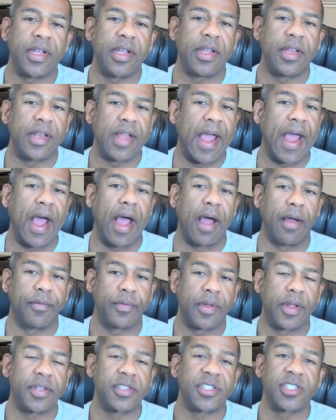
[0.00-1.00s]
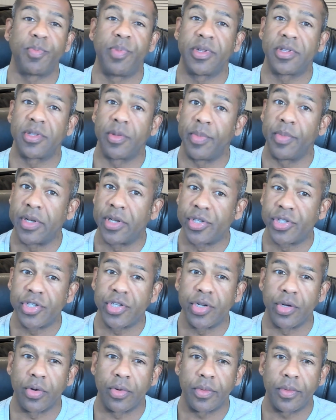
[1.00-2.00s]
into half and split them into
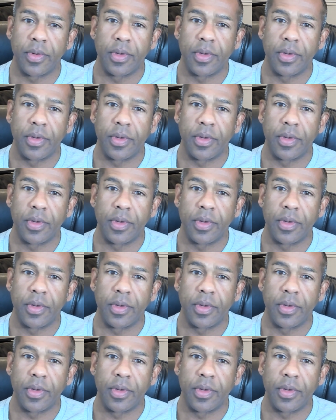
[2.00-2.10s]
two.